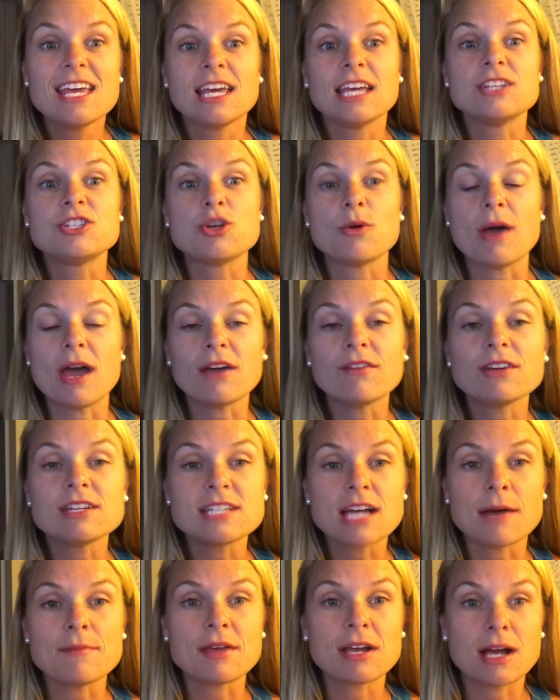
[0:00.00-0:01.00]
And so every
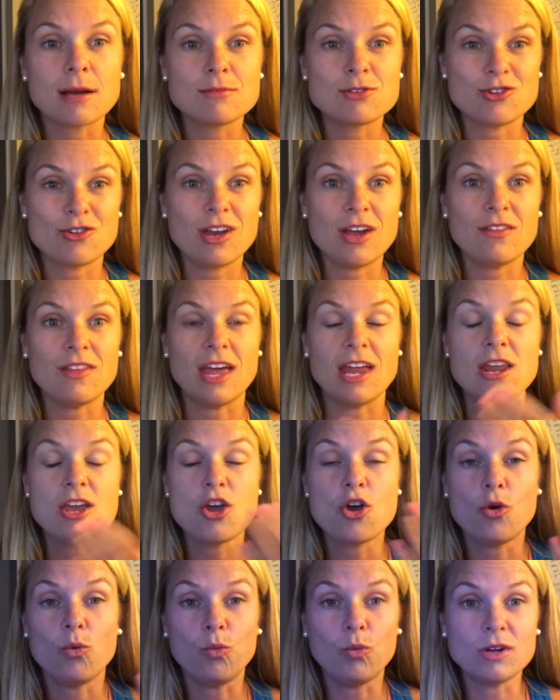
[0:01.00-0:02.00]
time that comes around that
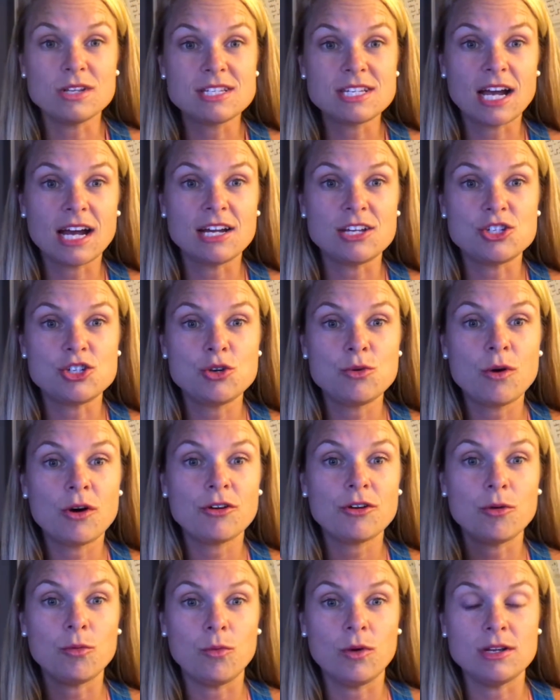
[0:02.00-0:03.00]
one side is
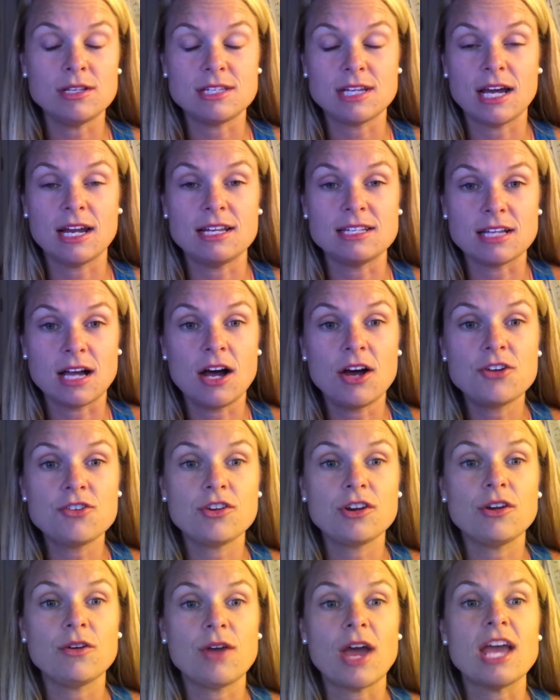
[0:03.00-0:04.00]
200, one side is
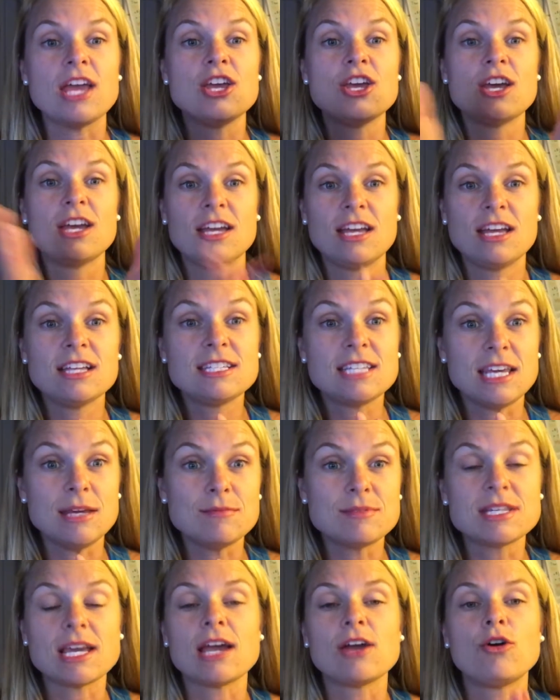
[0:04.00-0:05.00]
100, okay,
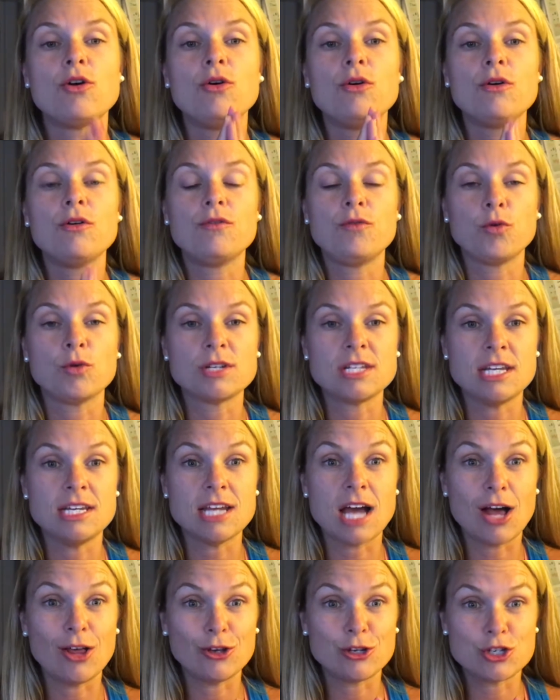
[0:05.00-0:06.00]
team cycle,
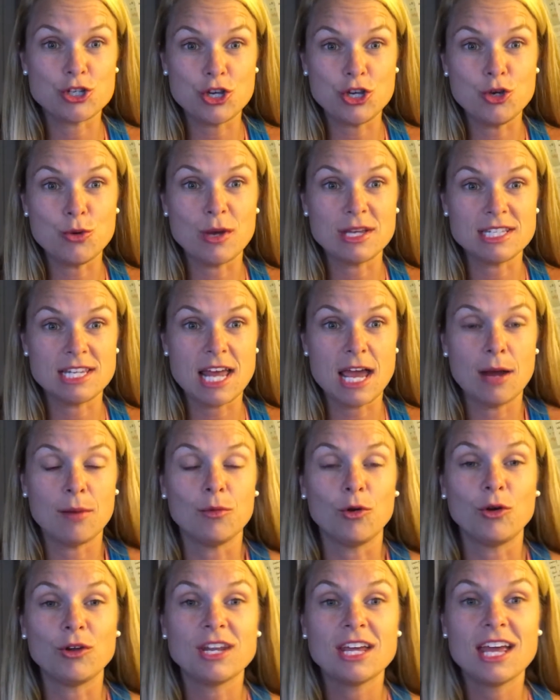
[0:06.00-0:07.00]
$14 to you as an
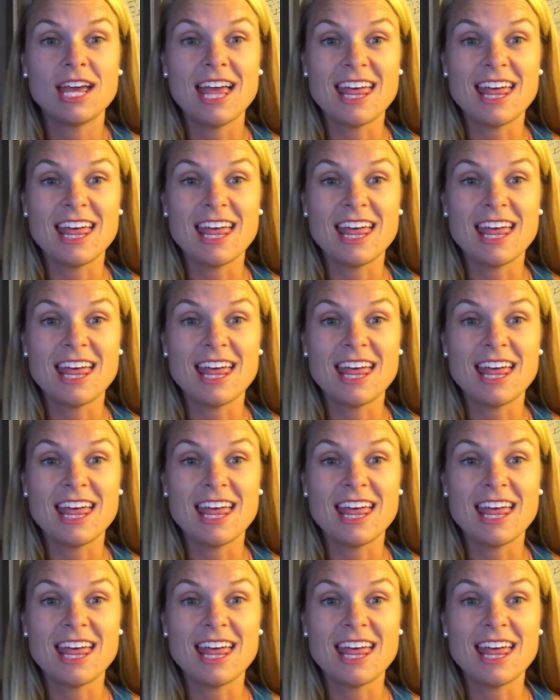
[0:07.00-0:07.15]
emerald.